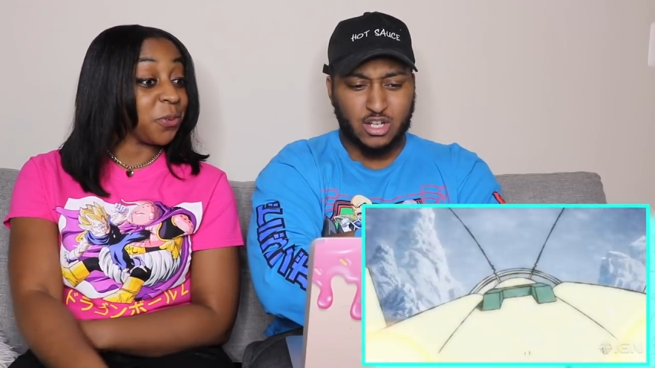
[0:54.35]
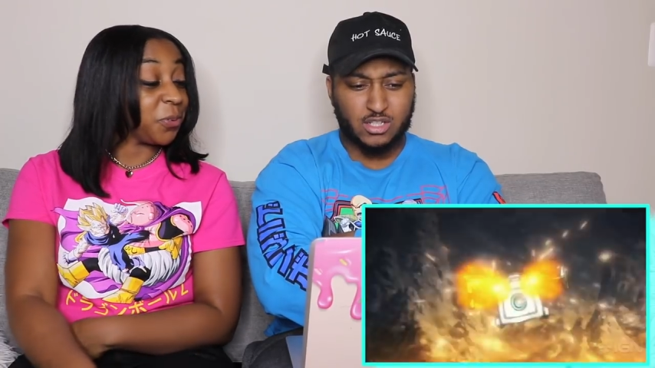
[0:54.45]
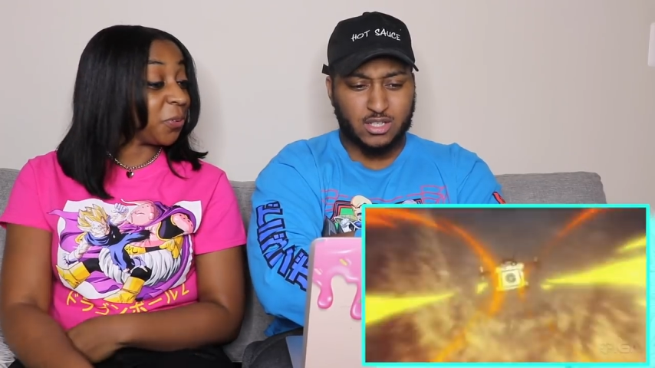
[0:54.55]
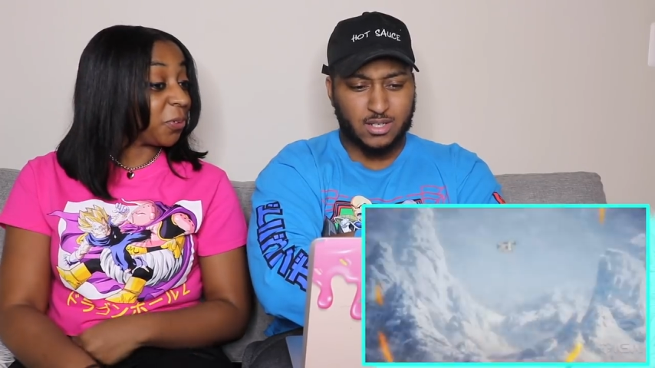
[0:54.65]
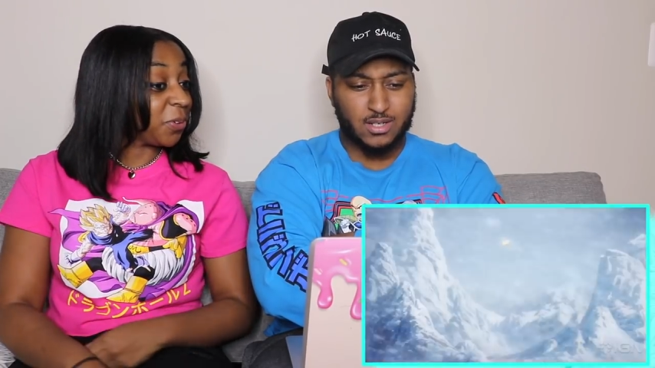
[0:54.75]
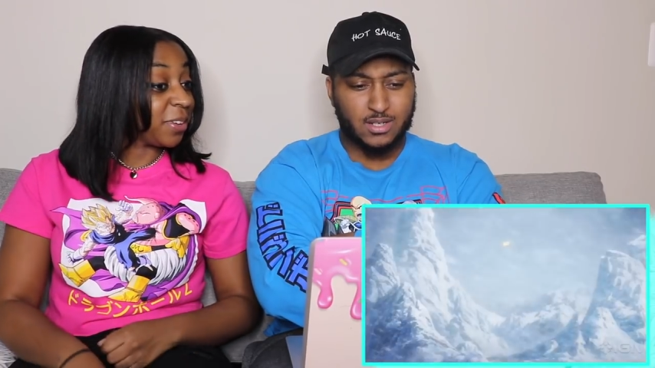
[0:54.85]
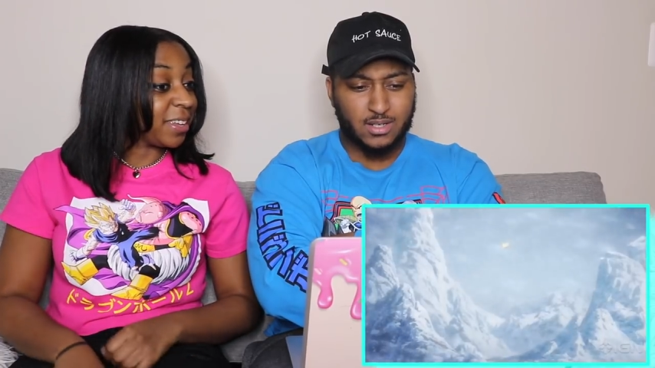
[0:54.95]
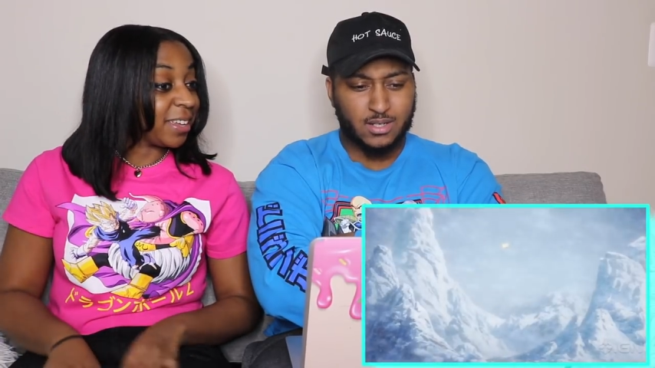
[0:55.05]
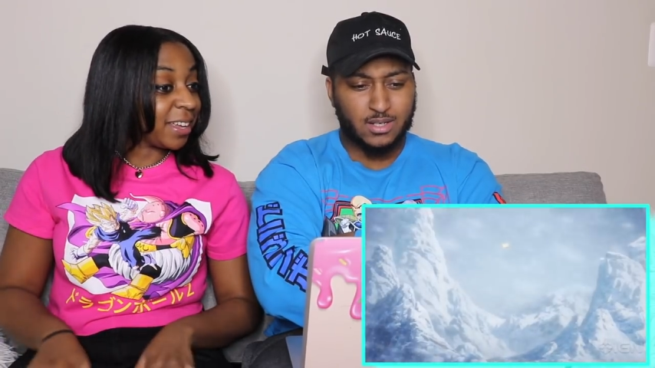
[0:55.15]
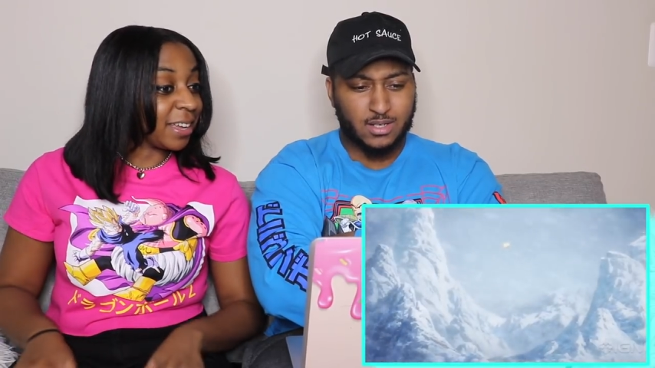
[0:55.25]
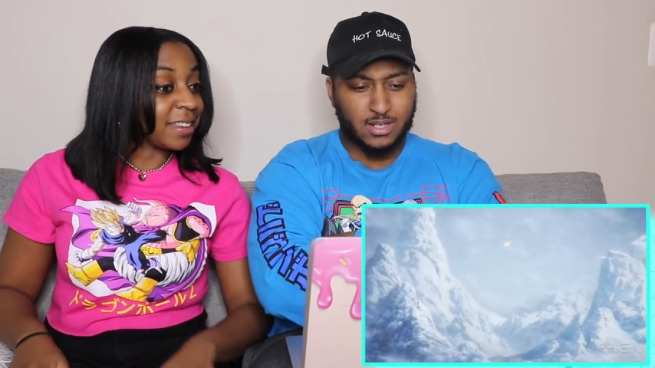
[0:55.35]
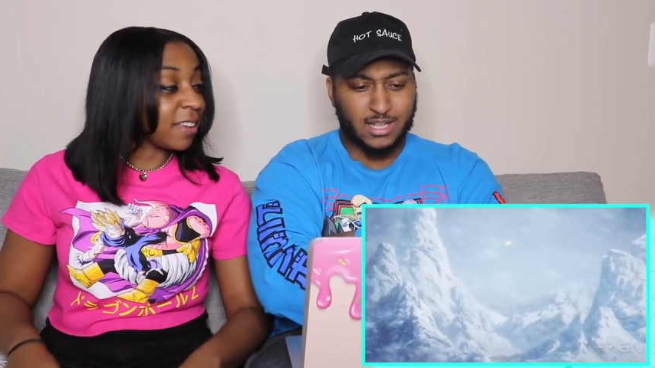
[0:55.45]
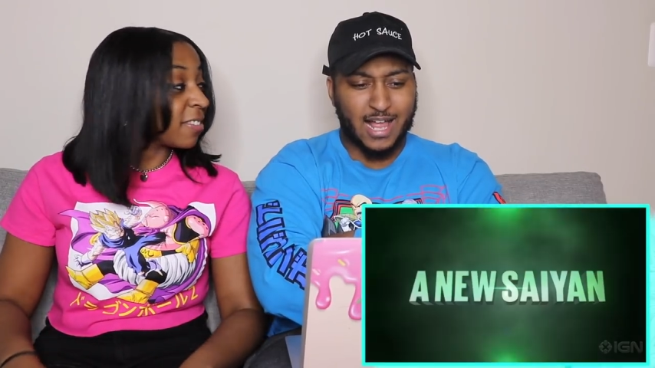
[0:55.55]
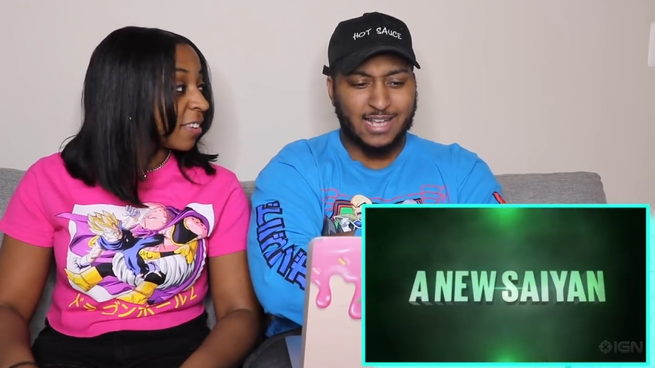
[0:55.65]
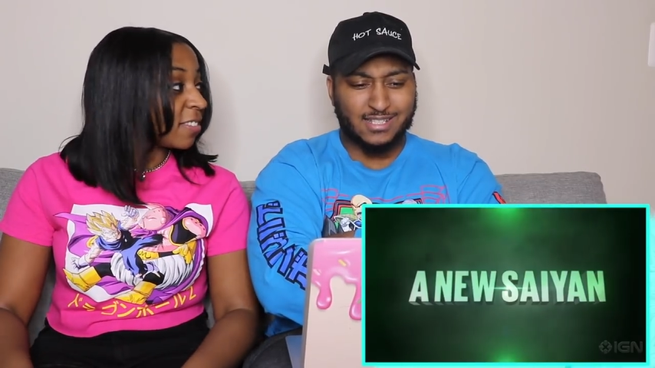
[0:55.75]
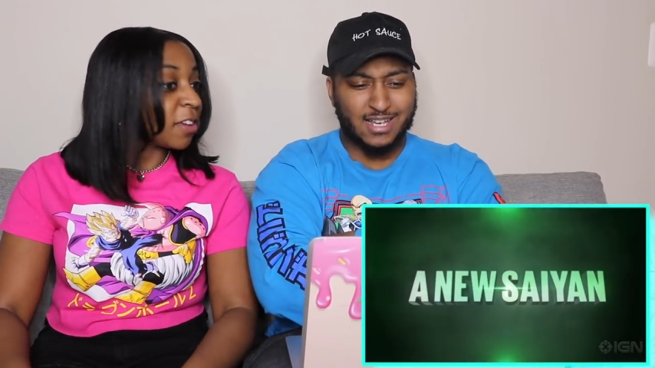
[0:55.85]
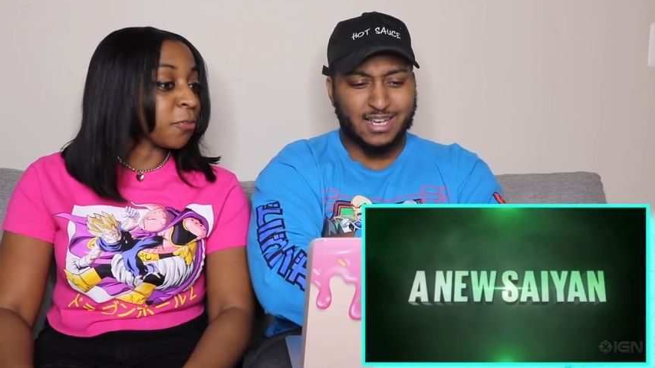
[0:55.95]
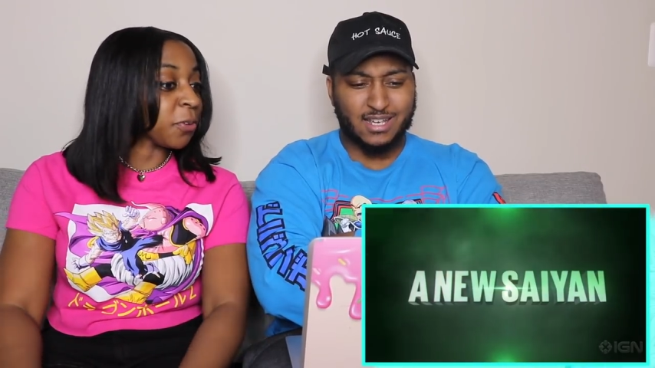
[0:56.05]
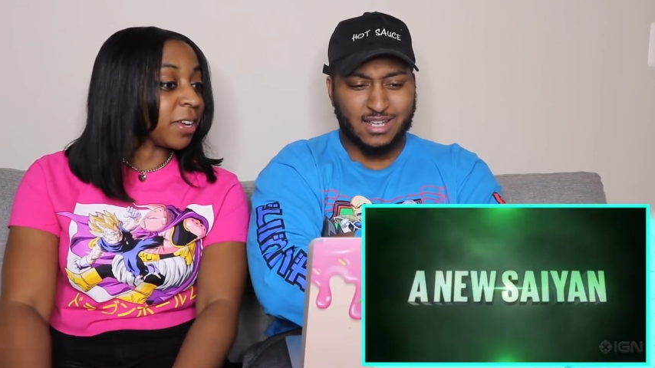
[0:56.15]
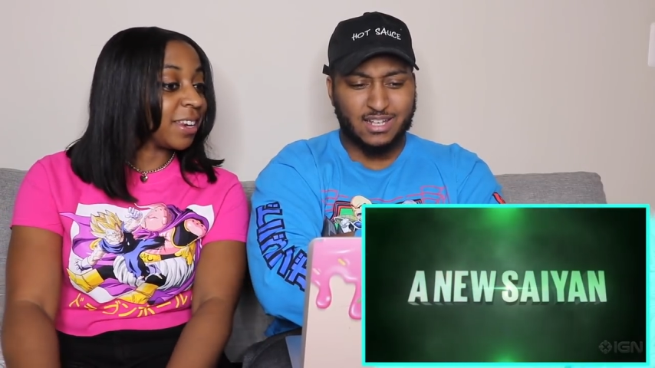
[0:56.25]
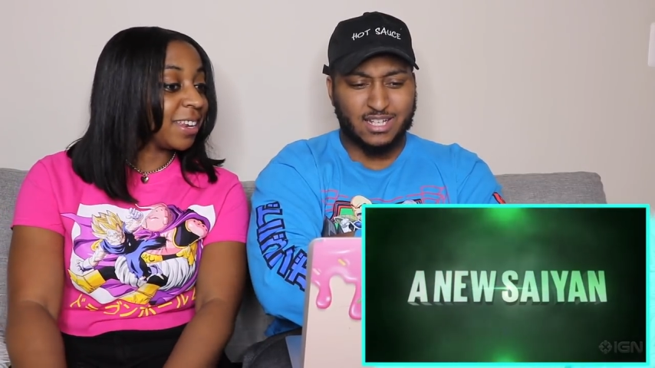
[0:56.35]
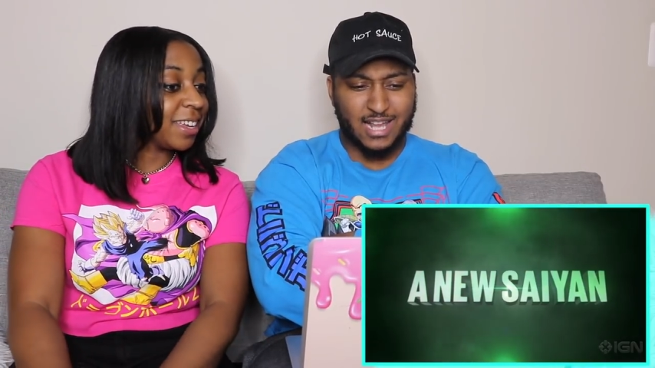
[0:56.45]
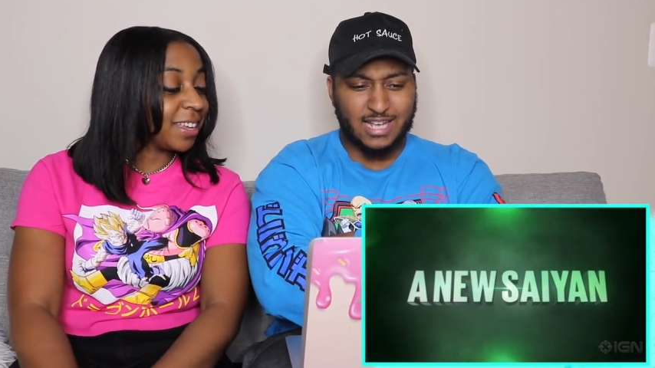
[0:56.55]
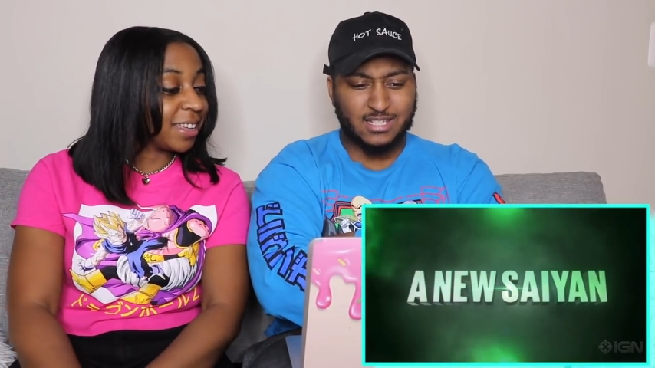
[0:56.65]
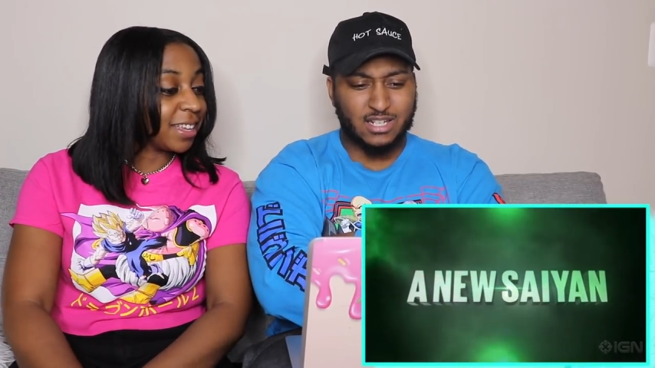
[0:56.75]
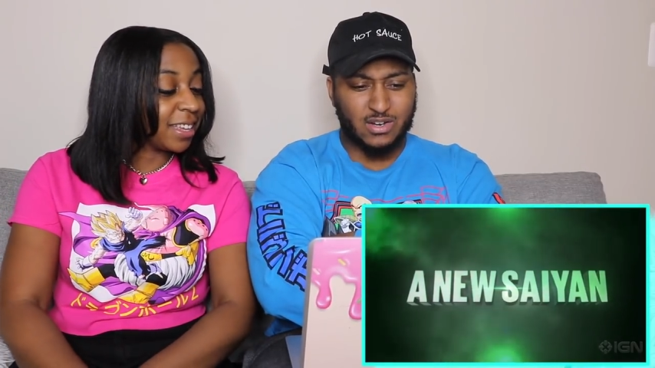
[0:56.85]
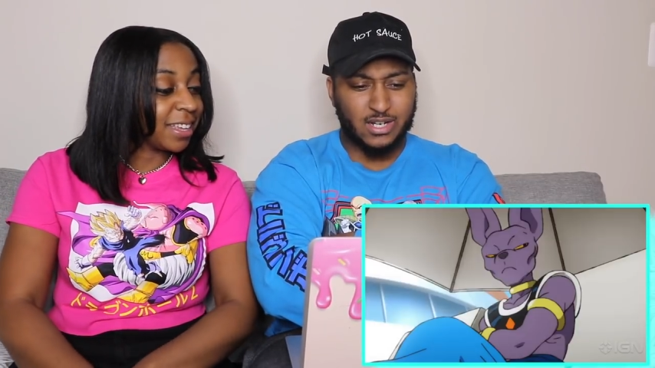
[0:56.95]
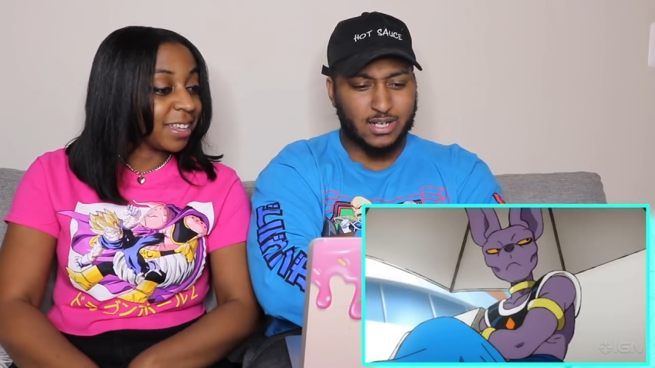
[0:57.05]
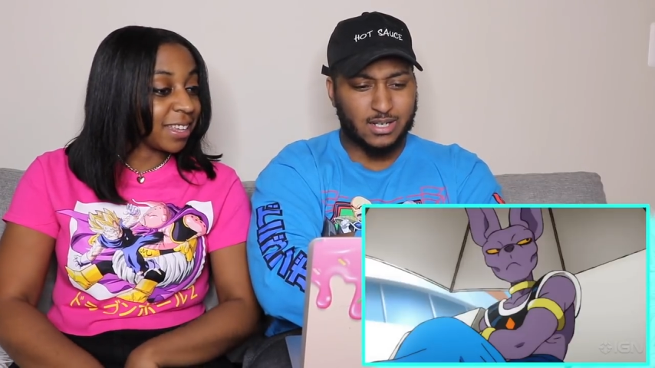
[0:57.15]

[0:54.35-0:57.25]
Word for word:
Speaker 1: looks classic. It looks classic, don't it?